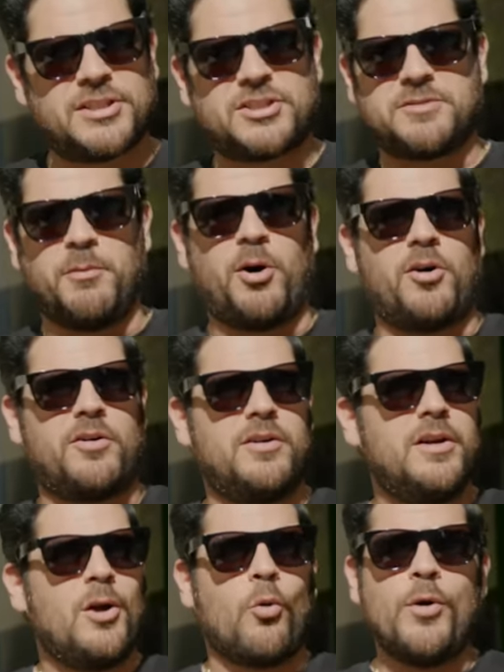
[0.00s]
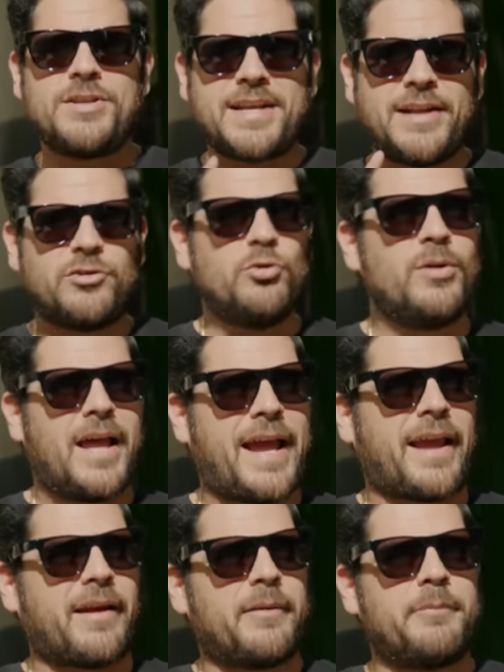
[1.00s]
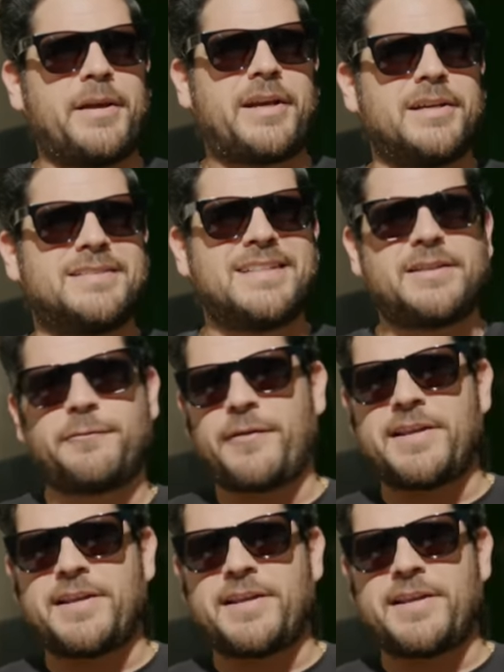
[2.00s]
this is small, which I do like because let's